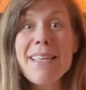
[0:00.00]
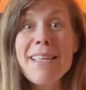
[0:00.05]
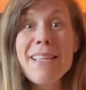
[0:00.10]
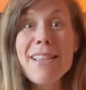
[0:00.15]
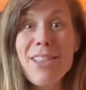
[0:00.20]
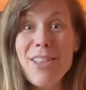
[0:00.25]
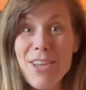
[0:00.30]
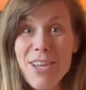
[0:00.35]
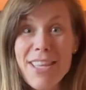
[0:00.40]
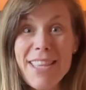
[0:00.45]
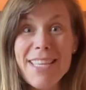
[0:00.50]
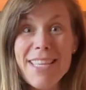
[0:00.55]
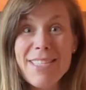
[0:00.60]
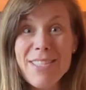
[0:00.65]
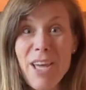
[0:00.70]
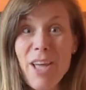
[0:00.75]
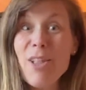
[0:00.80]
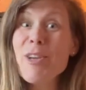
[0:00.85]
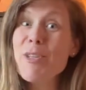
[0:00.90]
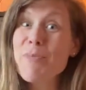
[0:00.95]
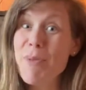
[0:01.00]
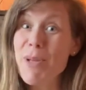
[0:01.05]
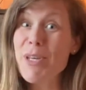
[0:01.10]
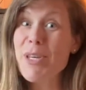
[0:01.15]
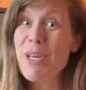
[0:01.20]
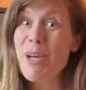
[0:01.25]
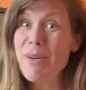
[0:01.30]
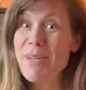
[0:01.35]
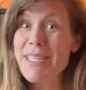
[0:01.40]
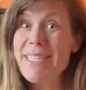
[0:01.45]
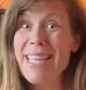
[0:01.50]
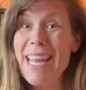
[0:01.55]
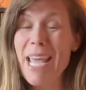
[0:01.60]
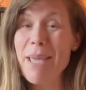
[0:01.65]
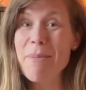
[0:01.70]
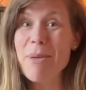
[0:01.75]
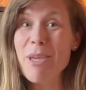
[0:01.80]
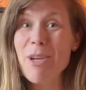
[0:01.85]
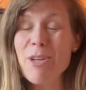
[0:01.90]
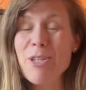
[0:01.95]
look at these colors, but notice that
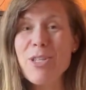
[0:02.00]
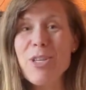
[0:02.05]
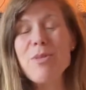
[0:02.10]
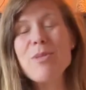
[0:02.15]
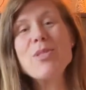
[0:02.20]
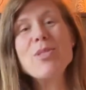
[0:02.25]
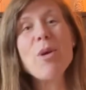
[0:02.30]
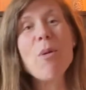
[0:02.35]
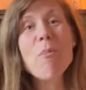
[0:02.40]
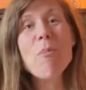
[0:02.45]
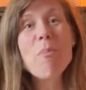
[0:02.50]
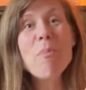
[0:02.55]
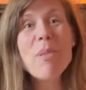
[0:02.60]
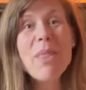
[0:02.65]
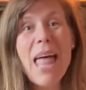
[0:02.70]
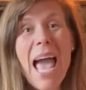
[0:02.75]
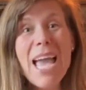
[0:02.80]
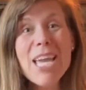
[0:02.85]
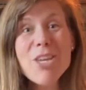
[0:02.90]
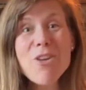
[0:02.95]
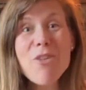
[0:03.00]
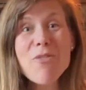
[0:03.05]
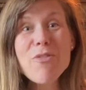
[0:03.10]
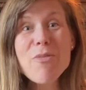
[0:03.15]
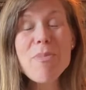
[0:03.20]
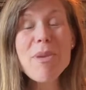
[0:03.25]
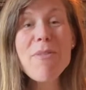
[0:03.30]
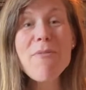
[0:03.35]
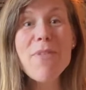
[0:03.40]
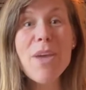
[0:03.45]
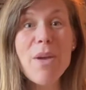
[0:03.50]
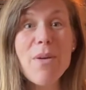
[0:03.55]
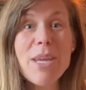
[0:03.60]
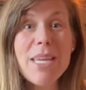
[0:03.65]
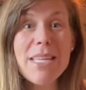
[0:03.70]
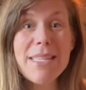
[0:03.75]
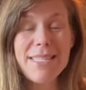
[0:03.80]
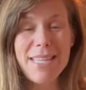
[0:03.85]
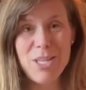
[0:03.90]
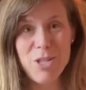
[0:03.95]
I'm here too. So black, you have to be very
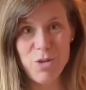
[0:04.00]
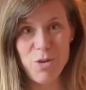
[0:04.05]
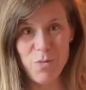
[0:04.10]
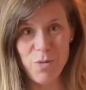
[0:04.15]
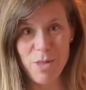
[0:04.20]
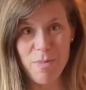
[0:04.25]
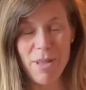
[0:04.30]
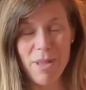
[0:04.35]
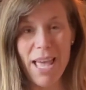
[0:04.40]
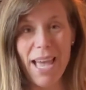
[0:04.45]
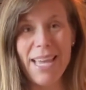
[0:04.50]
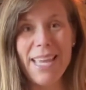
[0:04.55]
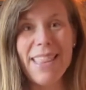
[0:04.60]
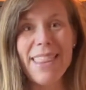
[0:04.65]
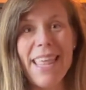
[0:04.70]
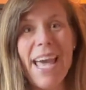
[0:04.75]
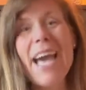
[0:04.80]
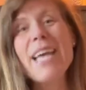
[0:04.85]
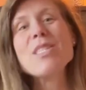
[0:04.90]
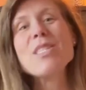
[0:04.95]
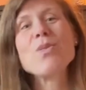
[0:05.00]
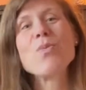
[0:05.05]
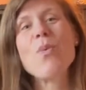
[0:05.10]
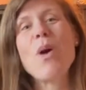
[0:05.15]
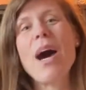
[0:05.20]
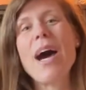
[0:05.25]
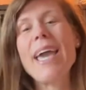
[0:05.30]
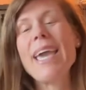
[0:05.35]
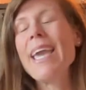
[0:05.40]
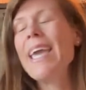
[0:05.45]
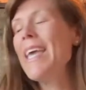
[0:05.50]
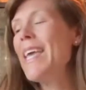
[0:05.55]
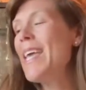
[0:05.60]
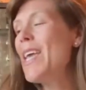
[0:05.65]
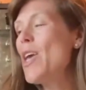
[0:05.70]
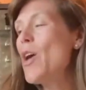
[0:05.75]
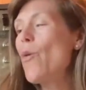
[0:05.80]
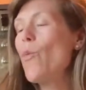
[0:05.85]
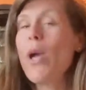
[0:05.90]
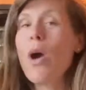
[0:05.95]
intentional with black. And that's why
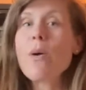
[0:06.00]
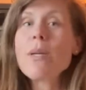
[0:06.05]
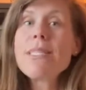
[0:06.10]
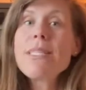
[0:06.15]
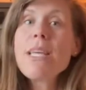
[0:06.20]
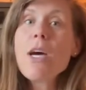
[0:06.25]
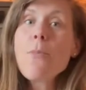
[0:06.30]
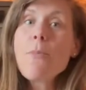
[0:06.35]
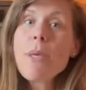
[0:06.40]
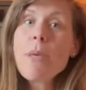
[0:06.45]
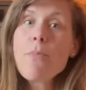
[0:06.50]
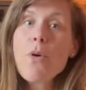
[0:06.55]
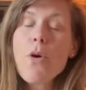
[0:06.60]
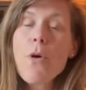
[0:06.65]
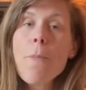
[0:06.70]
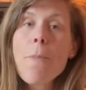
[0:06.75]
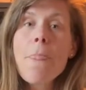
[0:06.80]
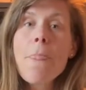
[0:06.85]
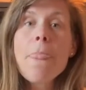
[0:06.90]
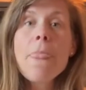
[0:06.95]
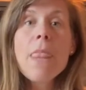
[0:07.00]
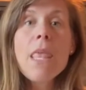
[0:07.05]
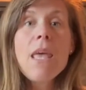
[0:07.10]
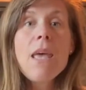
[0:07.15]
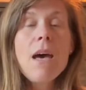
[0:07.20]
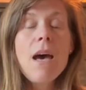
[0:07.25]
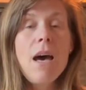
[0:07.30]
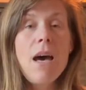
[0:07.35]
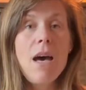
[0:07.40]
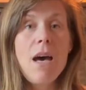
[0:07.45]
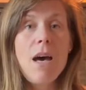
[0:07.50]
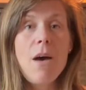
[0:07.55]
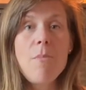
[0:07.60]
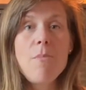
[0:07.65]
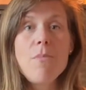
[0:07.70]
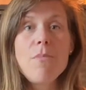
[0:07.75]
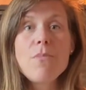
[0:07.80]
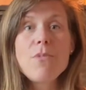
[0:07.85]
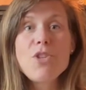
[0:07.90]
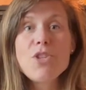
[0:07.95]
we always tell people,
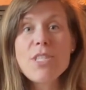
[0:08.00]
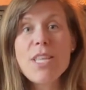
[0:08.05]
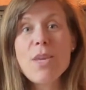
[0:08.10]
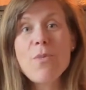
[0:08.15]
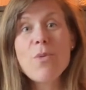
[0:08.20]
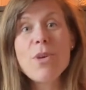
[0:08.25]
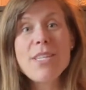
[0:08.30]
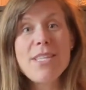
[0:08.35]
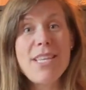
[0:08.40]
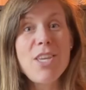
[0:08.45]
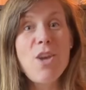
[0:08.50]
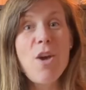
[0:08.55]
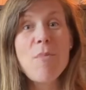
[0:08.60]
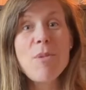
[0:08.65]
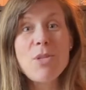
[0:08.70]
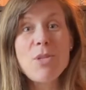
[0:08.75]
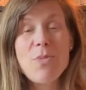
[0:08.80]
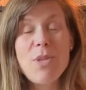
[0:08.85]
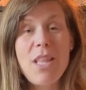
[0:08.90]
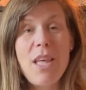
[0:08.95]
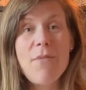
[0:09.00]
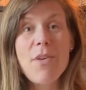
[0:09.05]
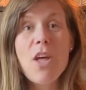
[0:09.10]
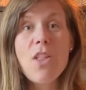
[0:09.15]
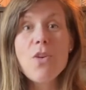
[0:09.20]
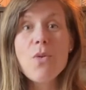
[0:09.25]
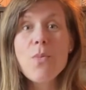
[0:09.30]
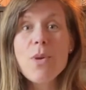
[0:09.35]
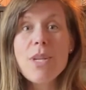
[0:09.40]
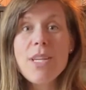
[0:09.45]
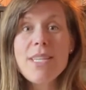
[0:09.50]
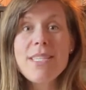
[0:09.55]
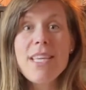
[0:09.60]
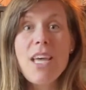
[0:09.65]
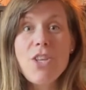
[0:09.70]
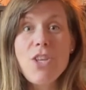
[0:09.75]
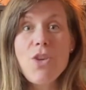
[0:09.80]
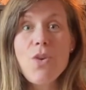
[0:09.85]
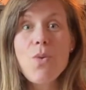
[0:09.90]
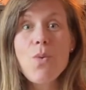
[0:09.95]
um, just like we're gonna tell you how much we love a color, we're gonna
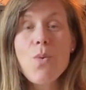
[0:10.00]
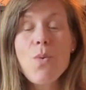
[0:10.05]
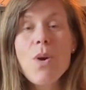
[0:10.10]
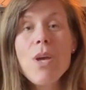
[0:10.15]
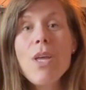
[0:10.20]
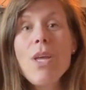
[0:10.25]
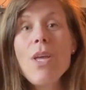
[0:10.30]
tell you